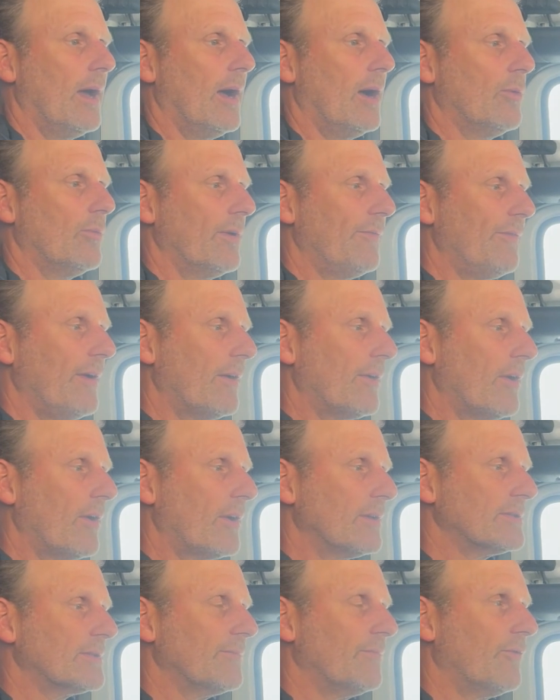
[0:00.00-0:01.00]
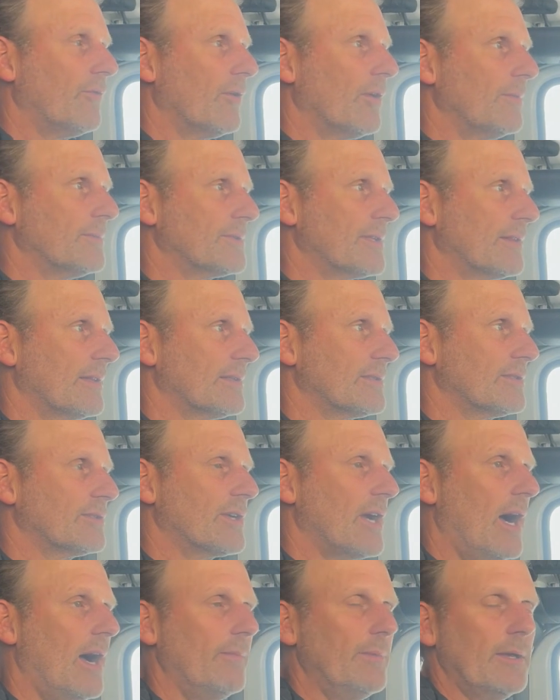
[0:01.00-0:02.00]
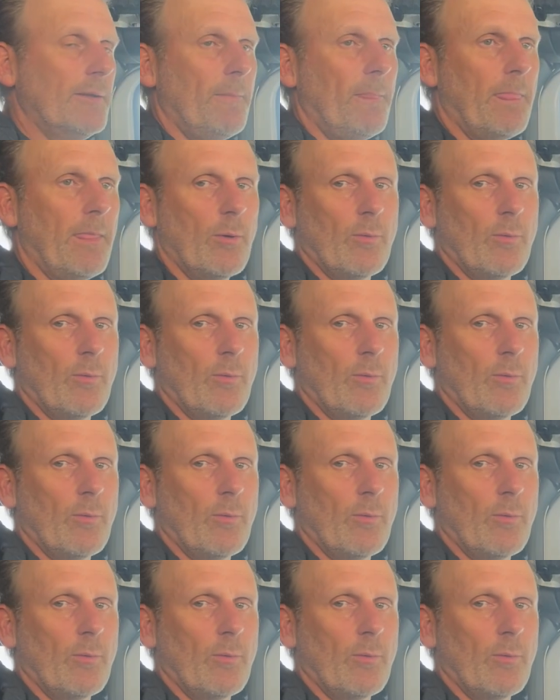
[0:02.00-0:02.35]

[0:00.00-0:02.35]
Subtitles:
We found out on some forums that this is common,